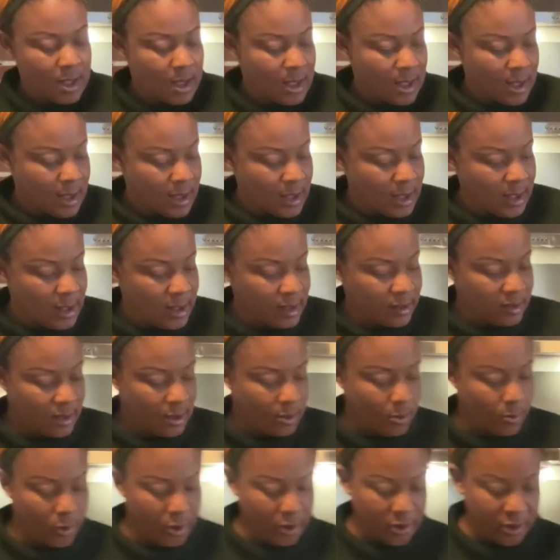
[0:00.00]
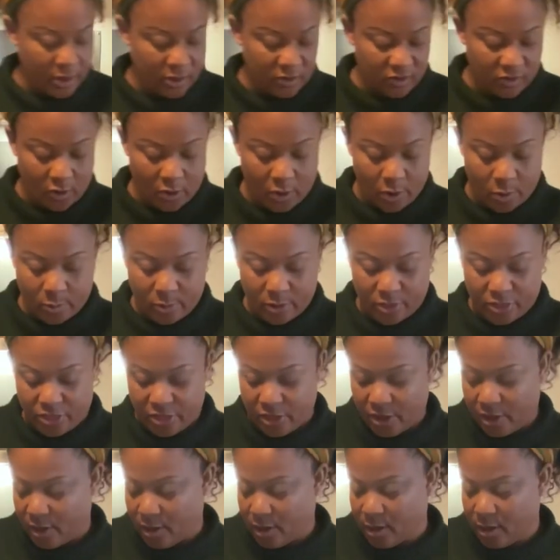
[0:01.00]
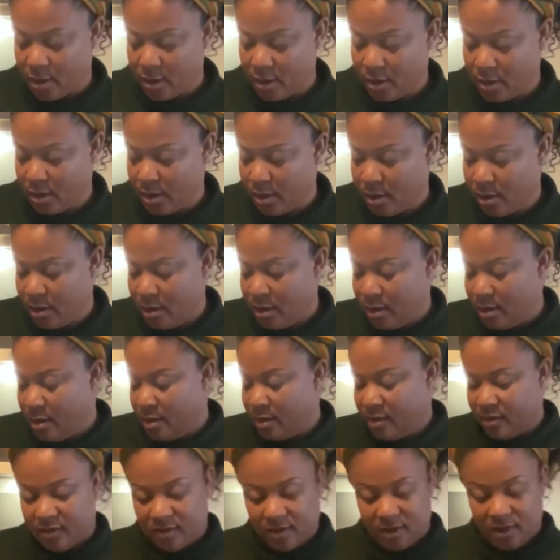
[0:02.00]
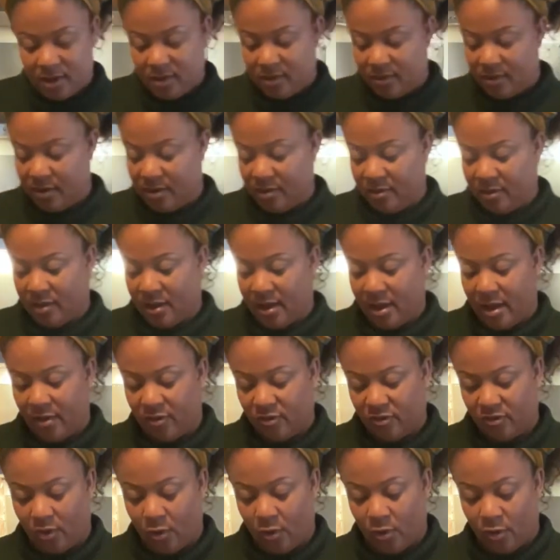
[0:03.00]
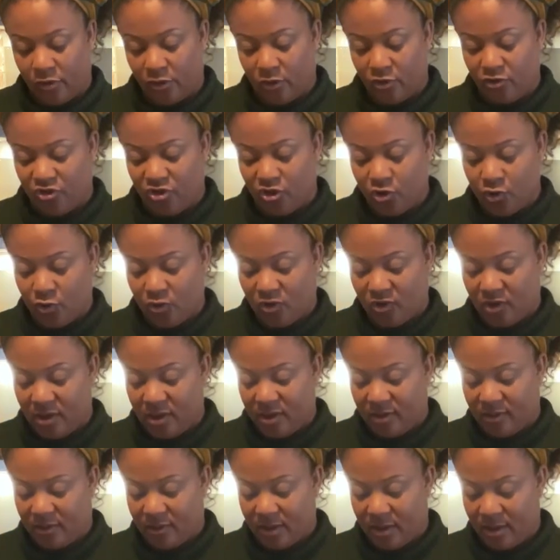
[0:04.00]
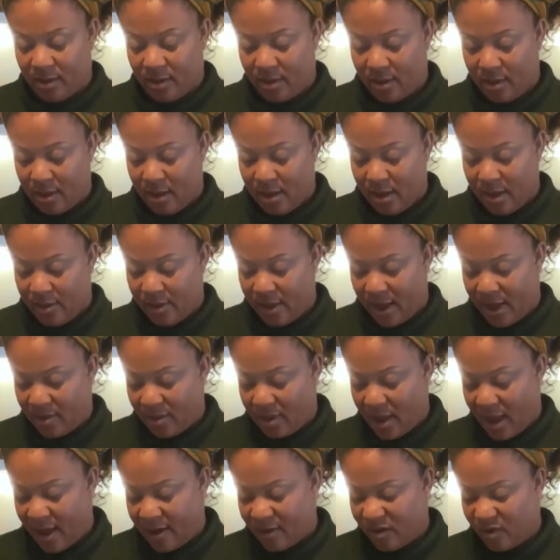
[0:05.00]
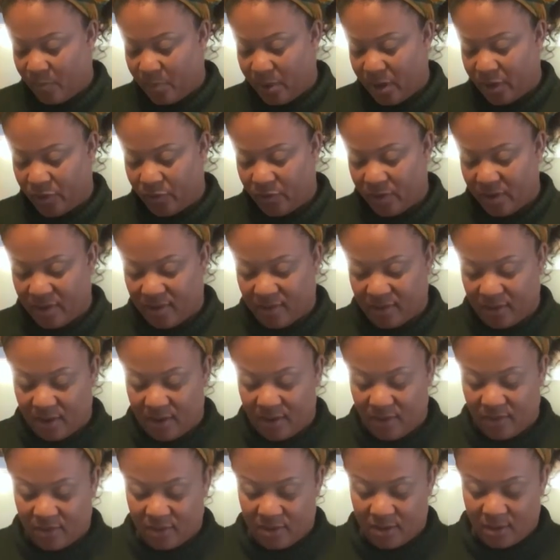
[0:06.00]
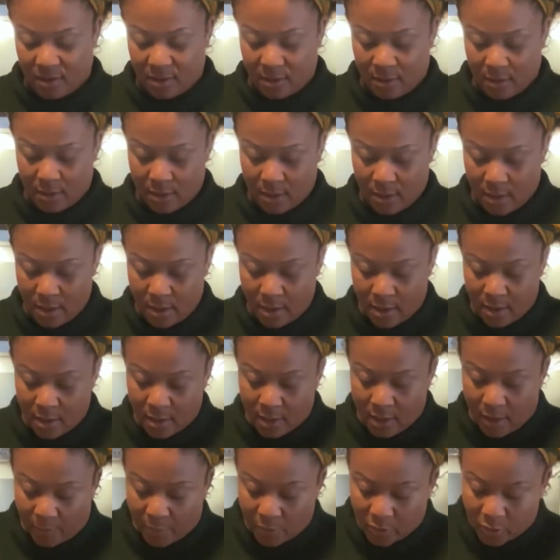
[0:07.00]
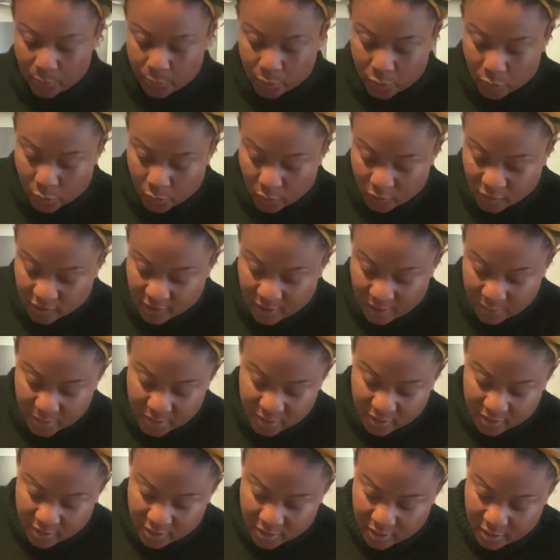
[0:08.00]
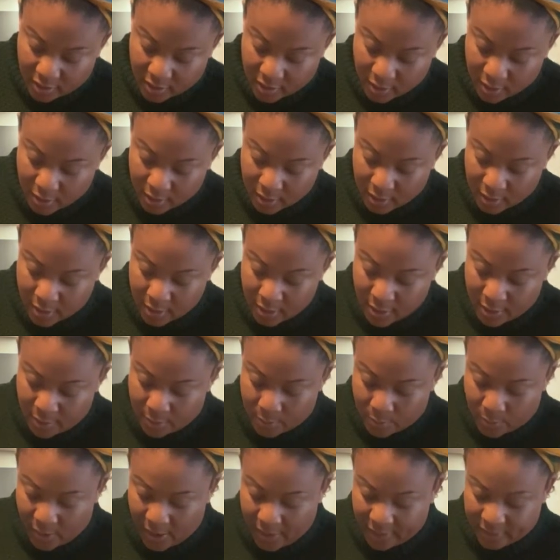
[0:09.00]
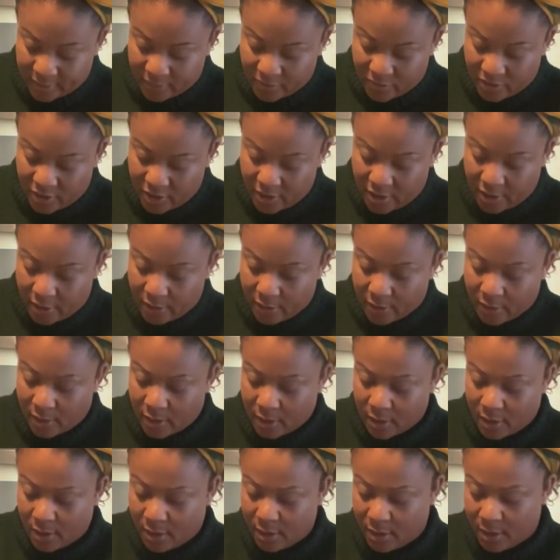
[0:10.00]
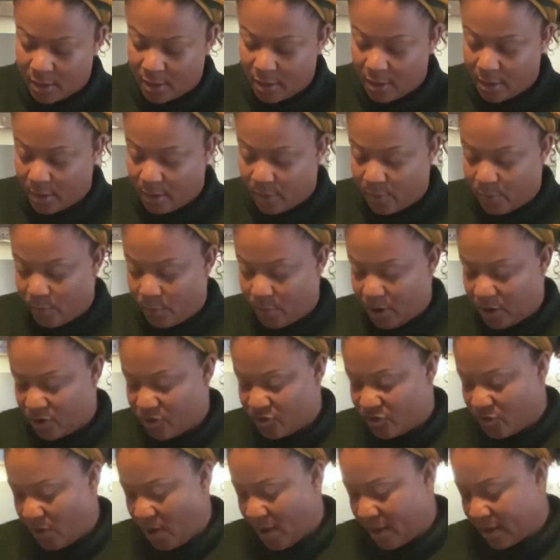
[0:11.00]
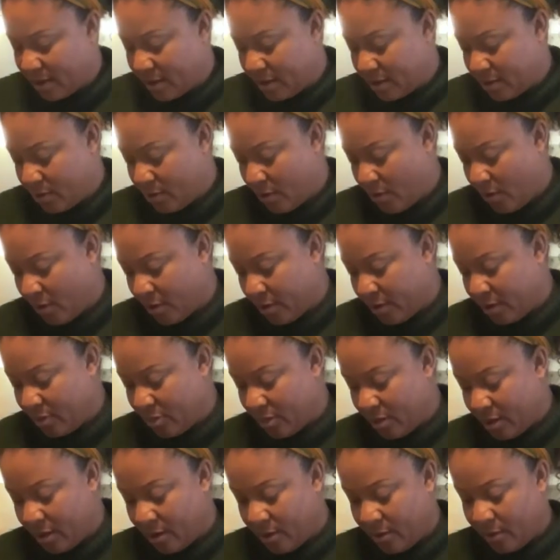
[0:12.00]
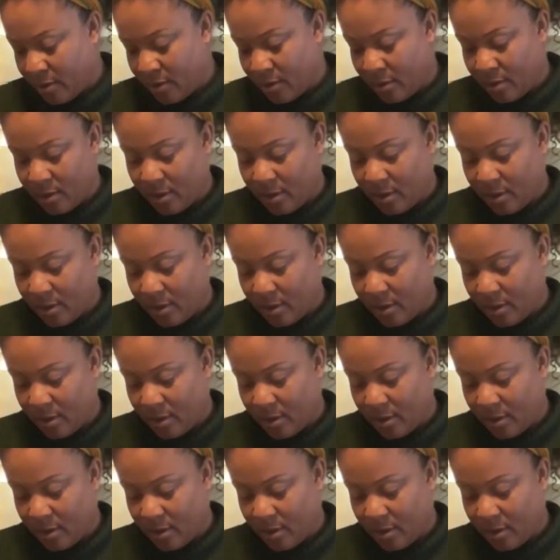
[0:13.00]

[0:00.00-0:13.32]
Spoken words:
And we're going to start with the seasonings now. So the juices, that nice buttery seasoning, I'm going to pour some into the bottom there. Make sure I get it all in there.